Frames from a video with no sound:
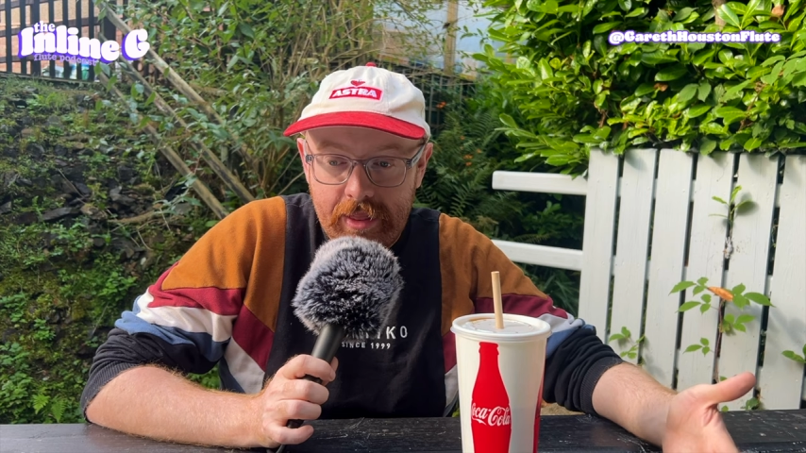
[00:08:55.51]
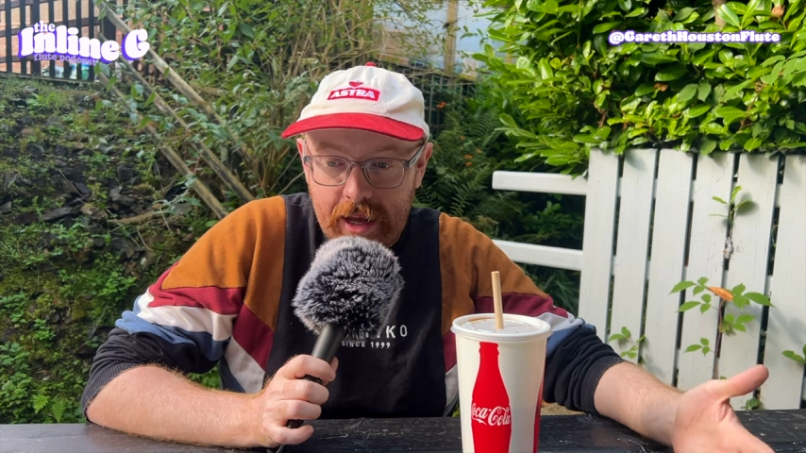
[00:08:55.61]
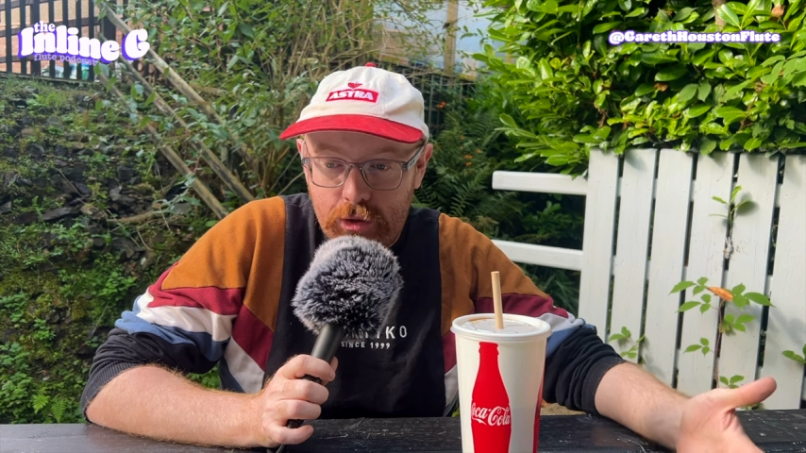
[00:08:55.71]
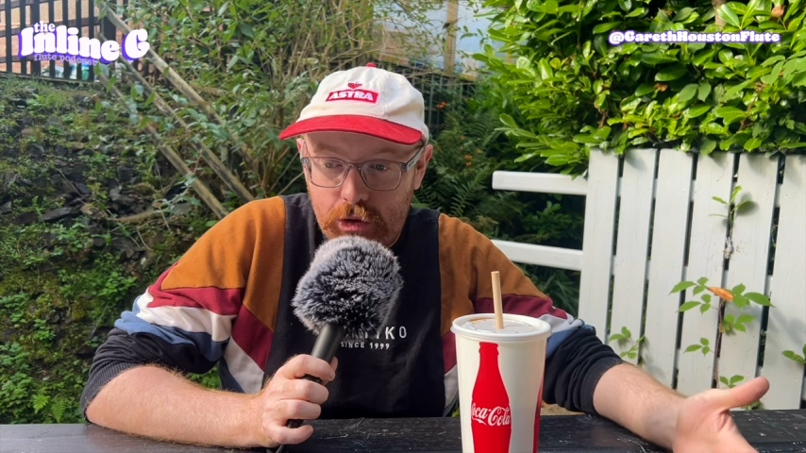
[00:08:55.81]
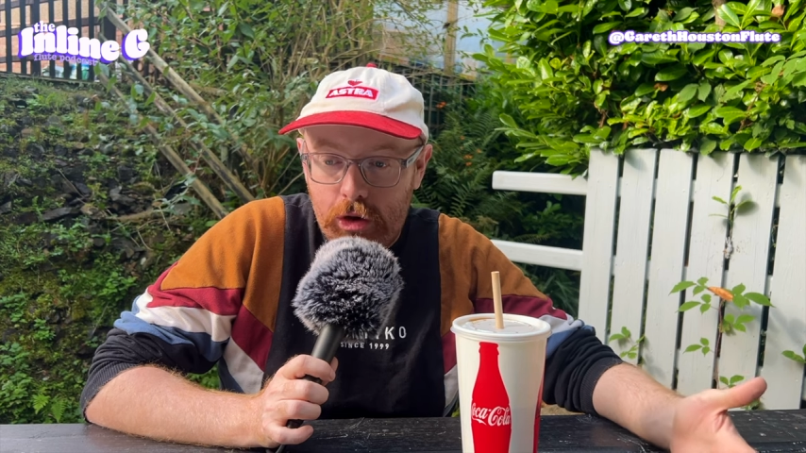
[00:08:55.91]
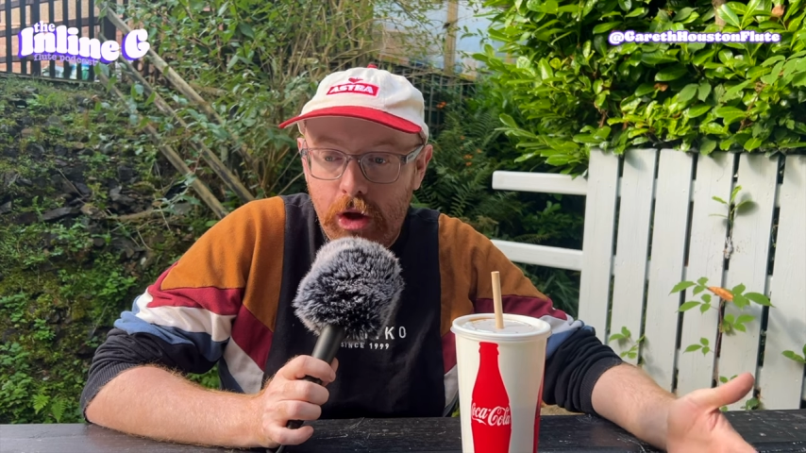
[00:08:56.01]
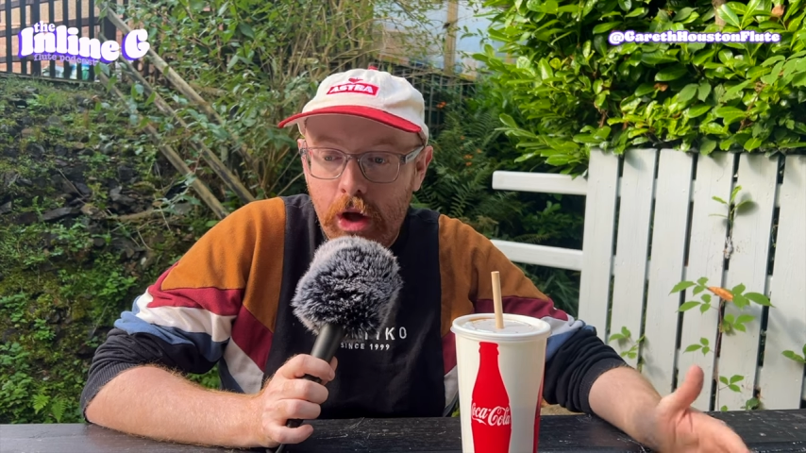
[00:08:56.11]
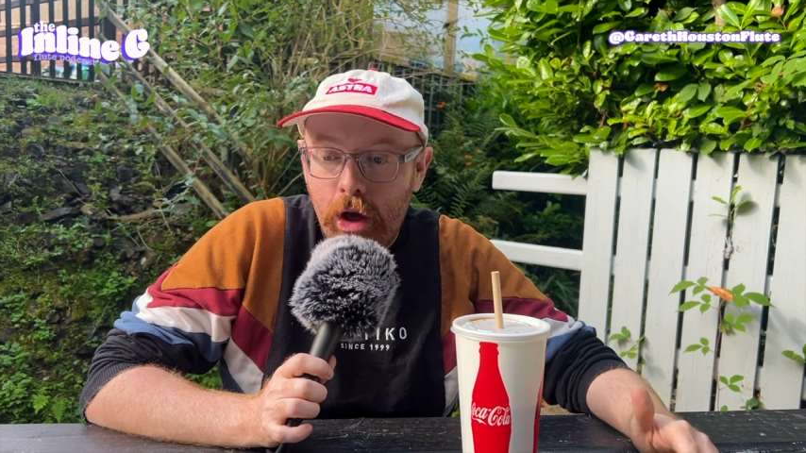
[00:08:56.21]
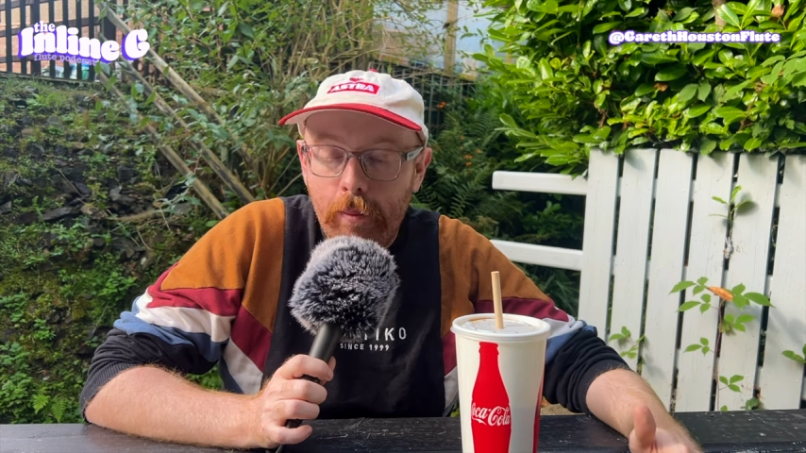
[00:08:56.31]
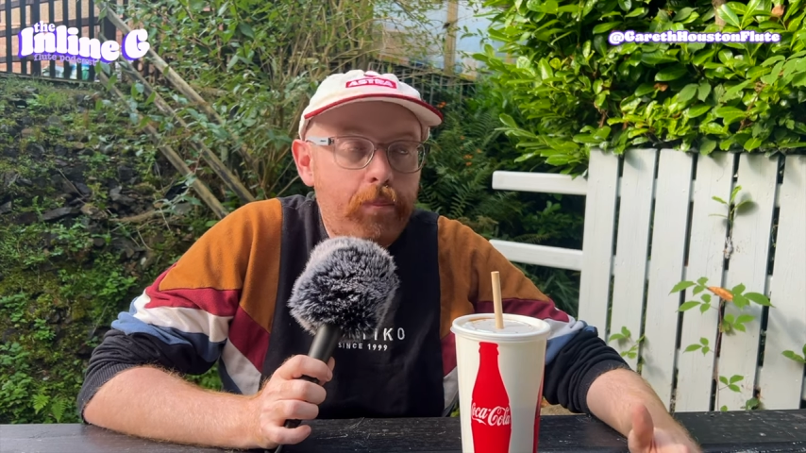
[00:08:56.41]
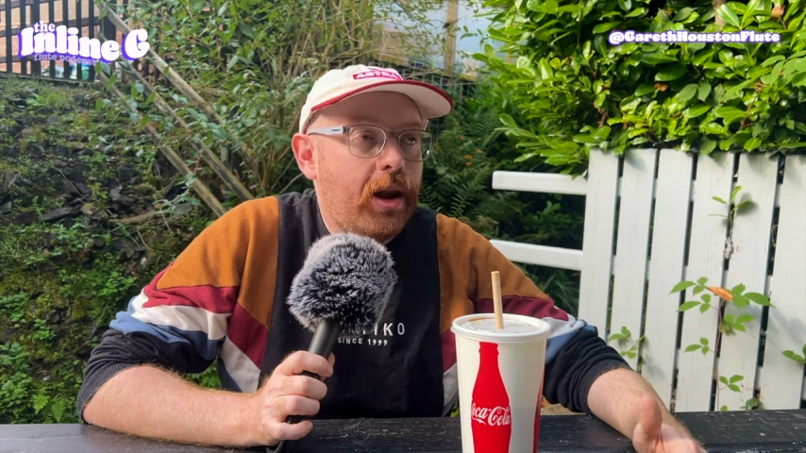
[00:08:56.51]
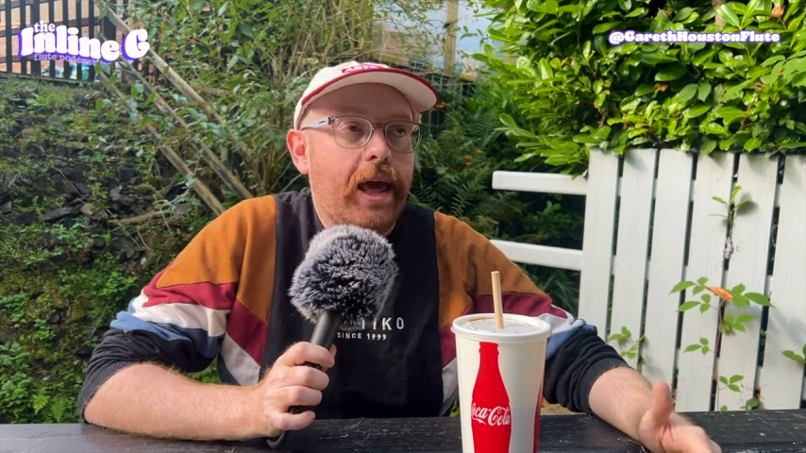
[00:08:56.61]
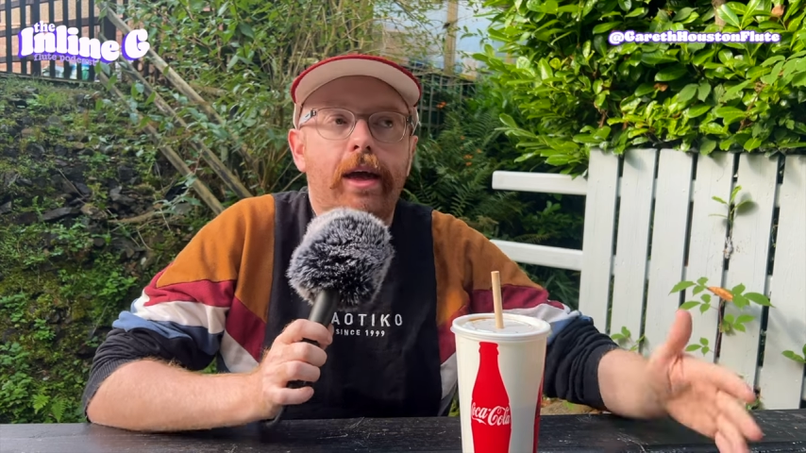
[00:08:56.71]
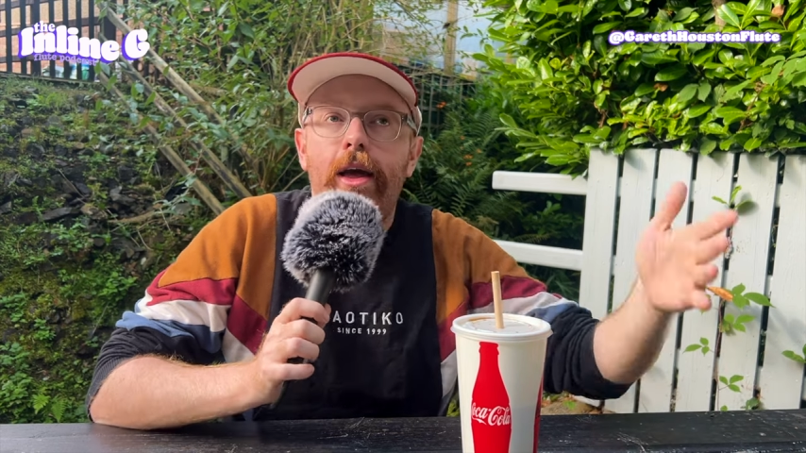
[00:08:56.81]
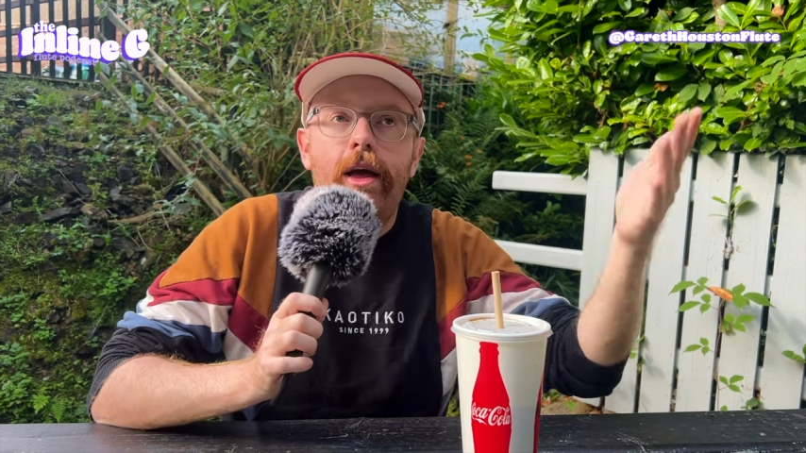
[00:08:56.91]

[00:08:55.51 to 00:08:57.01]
That's true. But, like,